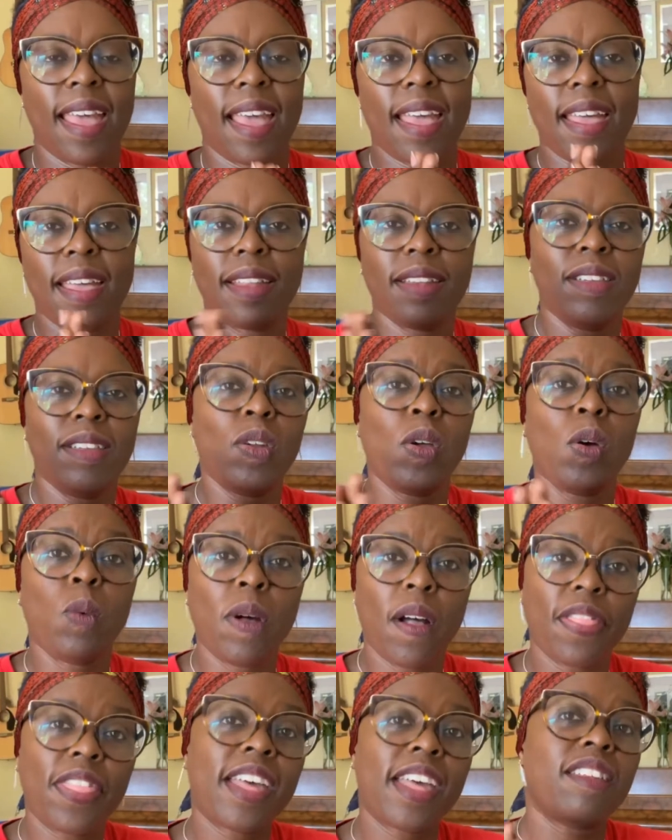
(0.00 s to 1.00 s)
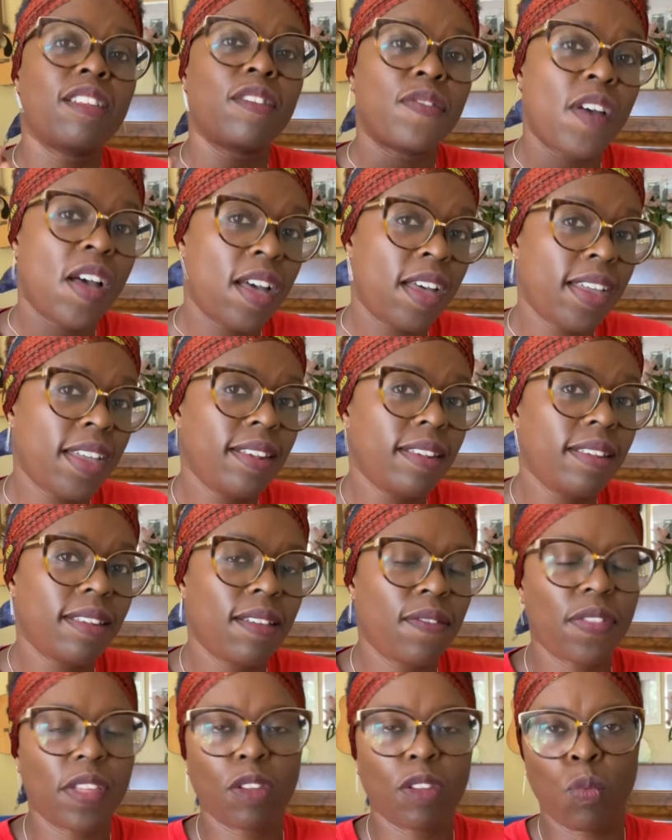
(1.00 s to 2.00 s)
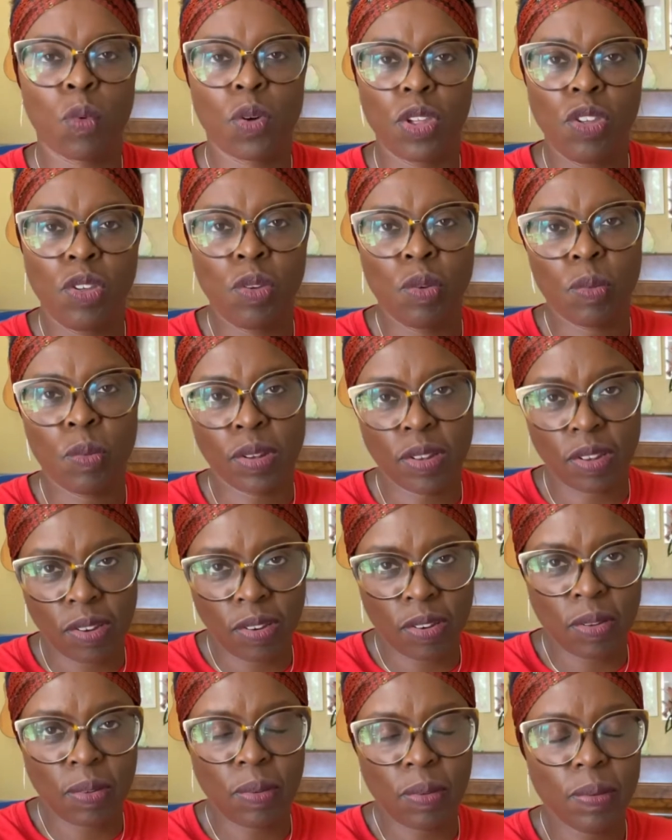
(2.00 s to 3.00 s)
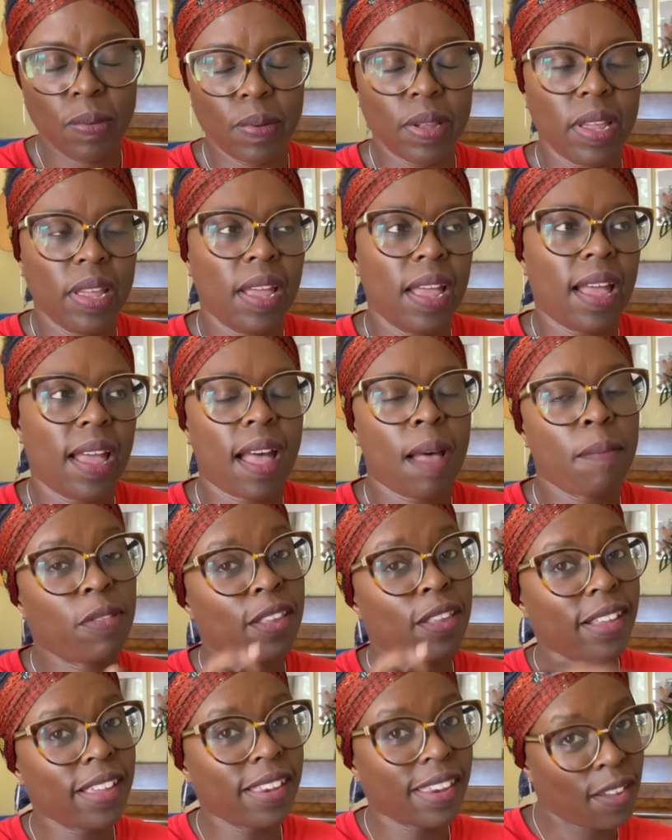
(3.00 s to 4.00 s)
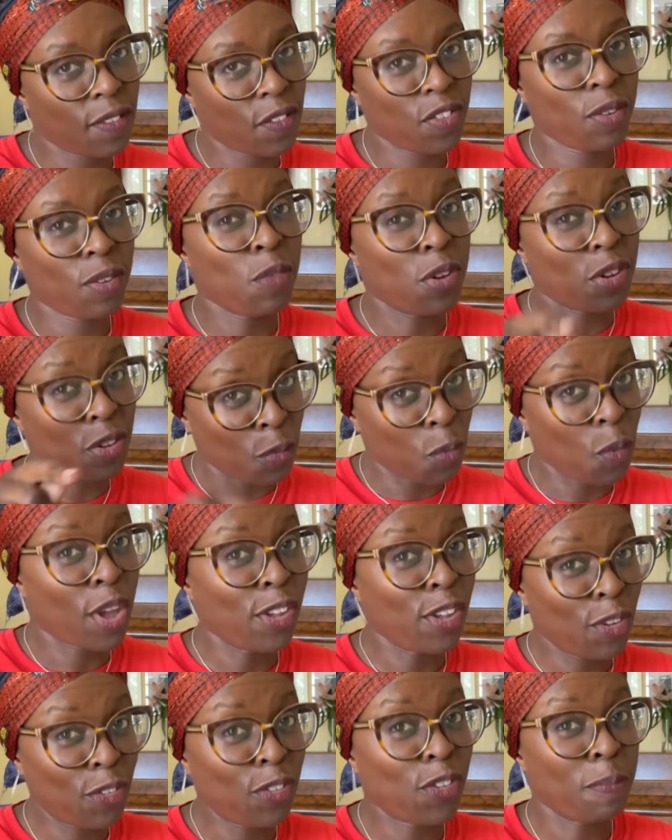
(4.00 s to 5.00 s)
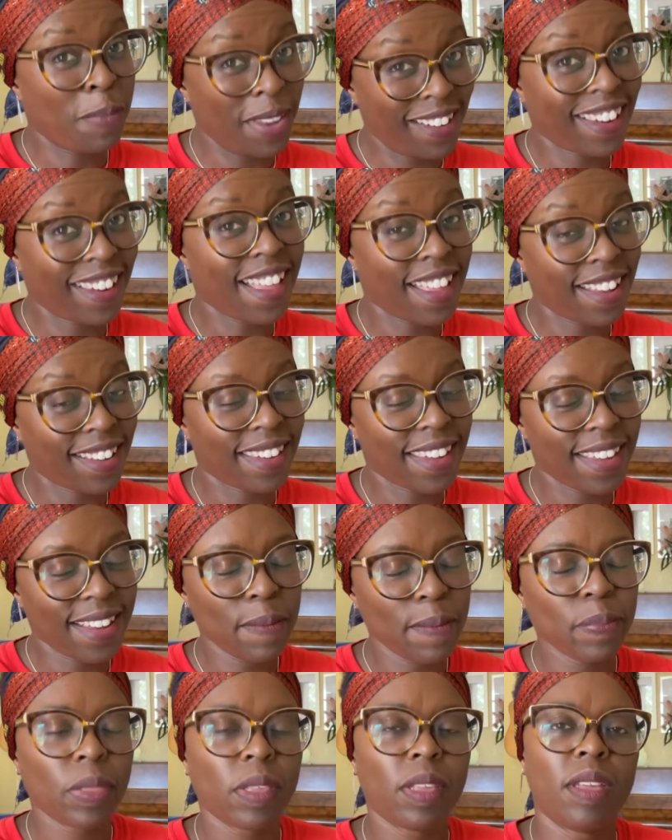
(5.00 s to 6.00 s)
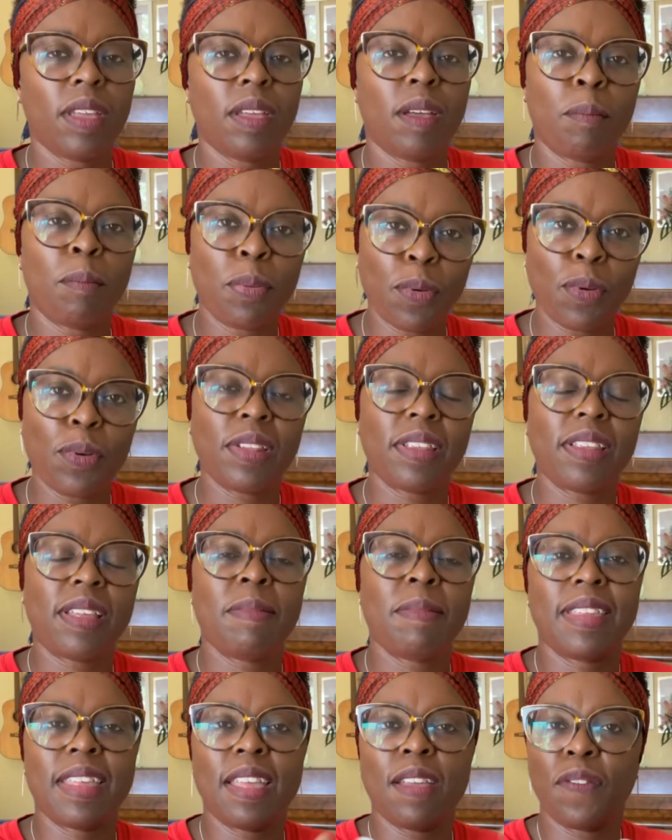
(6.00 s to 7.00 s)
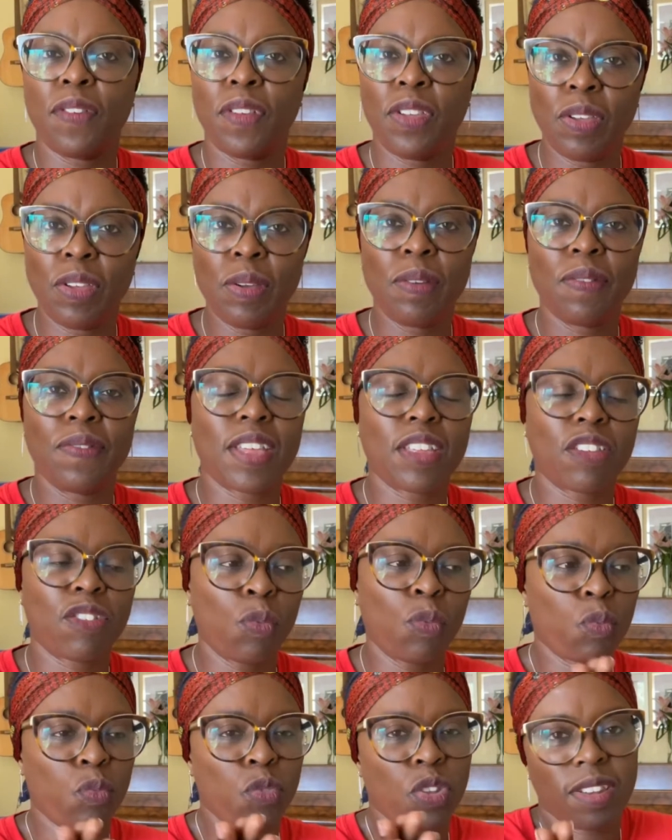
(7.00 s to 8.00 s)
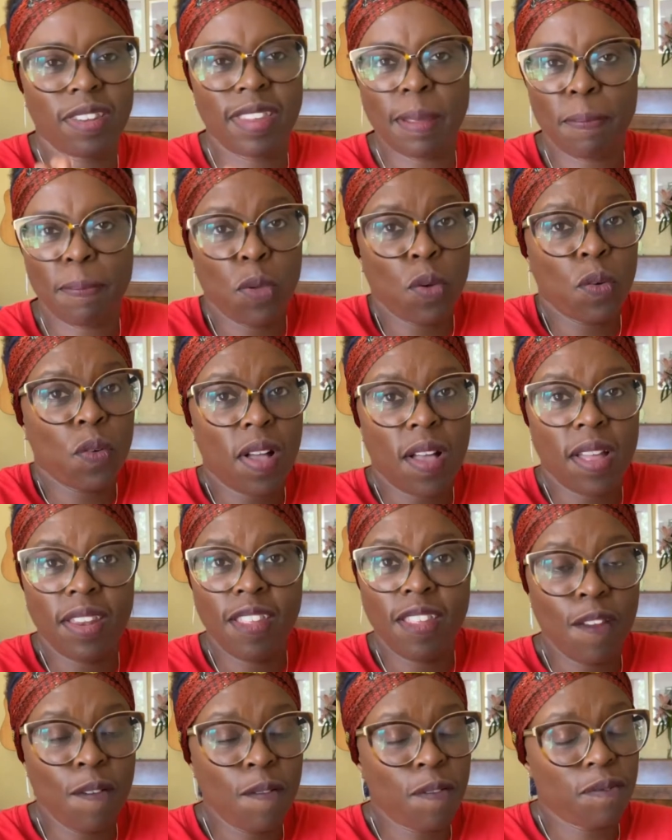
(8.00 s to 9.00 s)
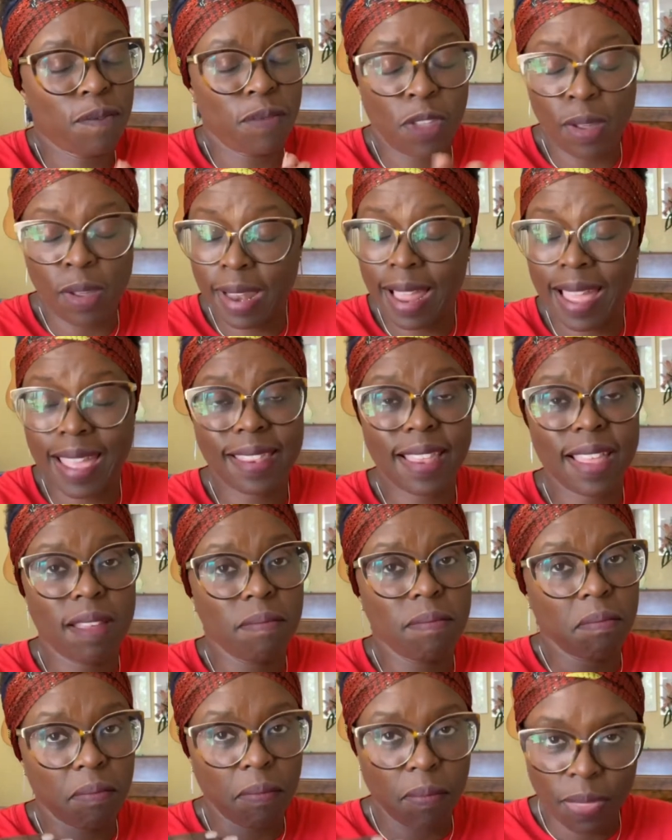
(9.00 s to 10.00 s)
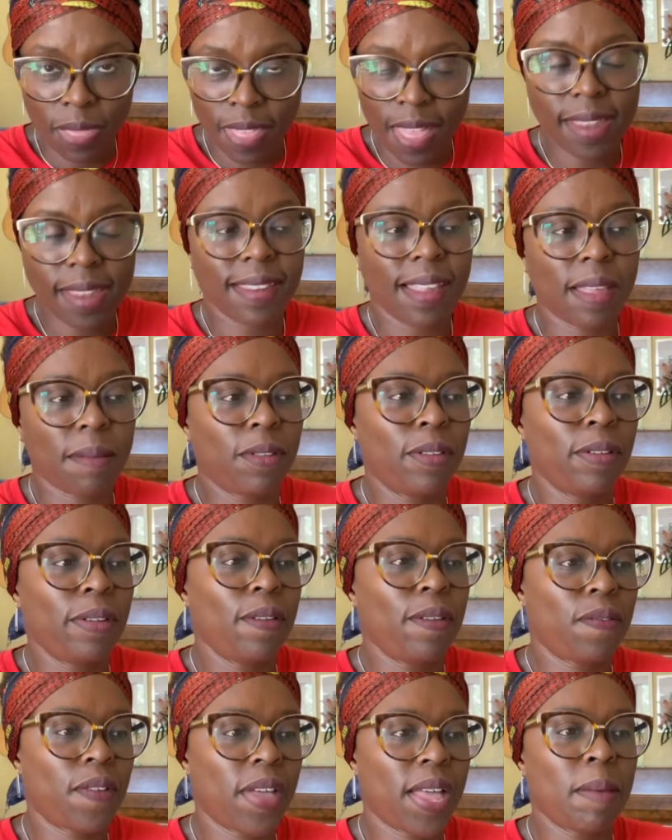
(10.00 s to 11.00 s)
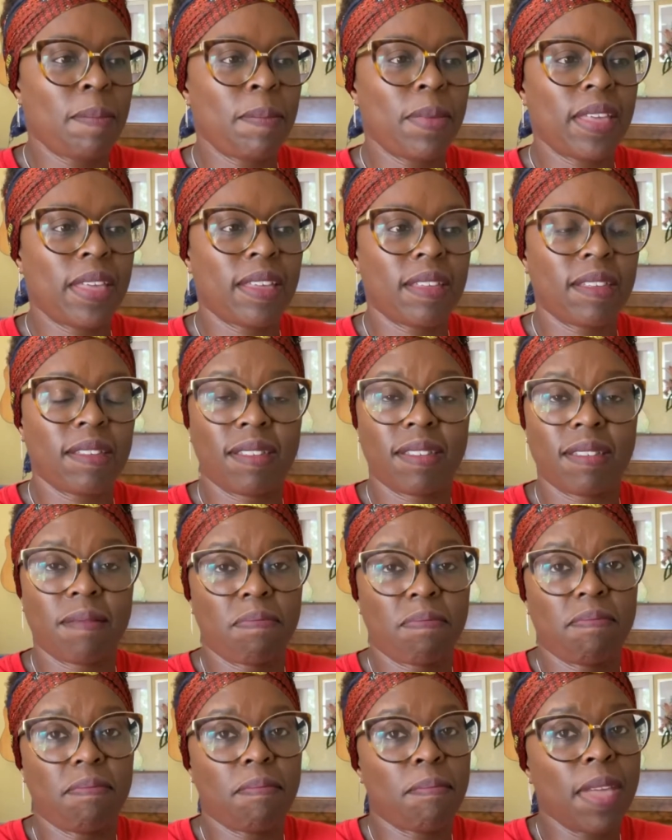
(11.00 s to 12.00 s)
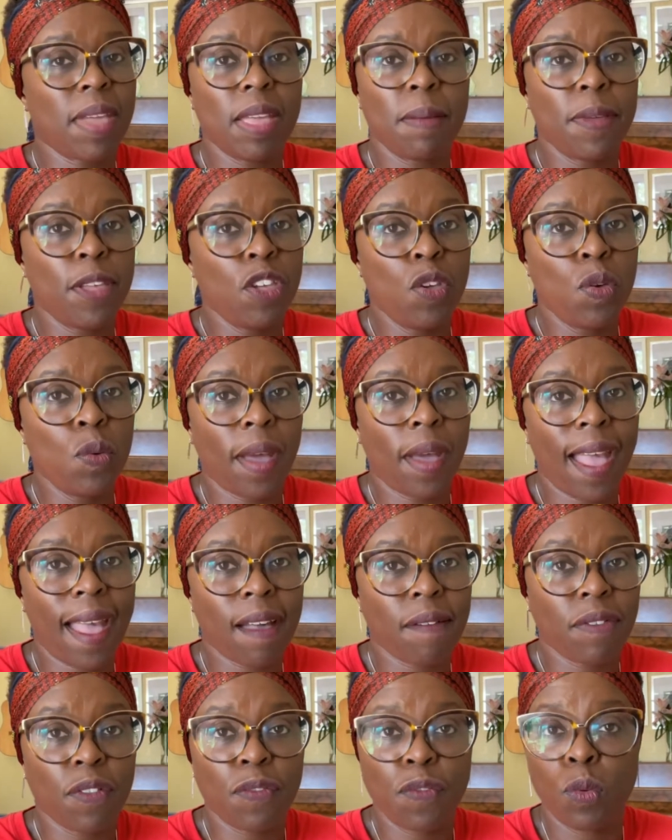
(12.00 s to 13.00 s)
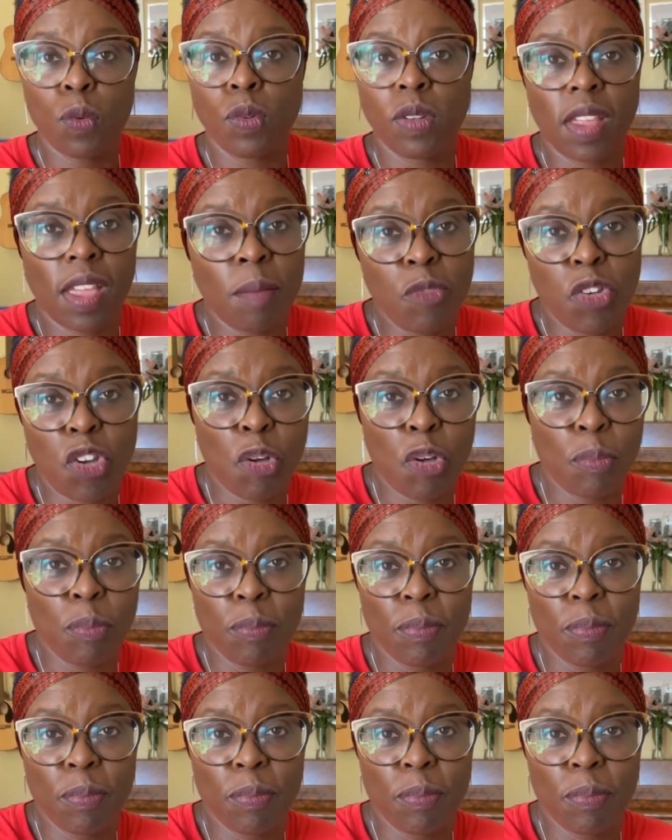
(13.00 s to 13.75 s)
And you know what? That's fine if that's what you want to do. I'm still going to give you some reasons why you should be charging. But I'm saying for you, if that's the tip you're on and you like that, that's absolutely fine, because maybe you have a full-time job.